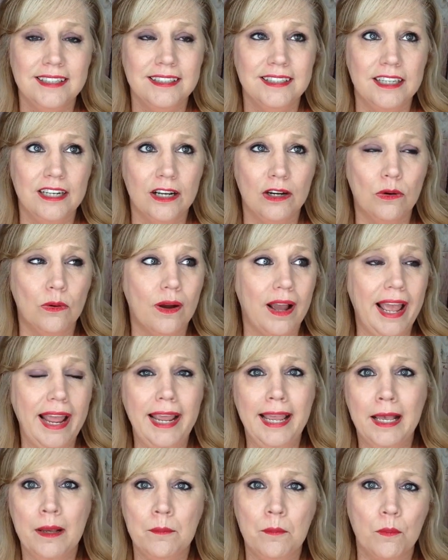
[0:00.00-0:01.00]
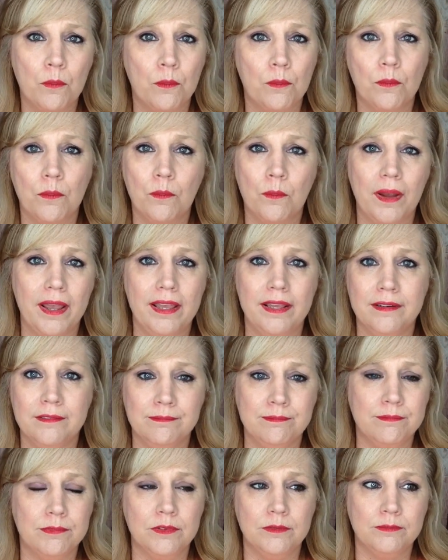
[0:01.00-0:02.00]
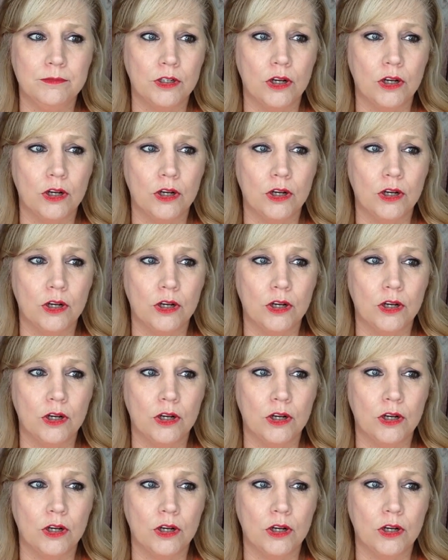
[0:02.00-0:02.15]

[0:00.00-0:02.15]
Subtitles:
ham in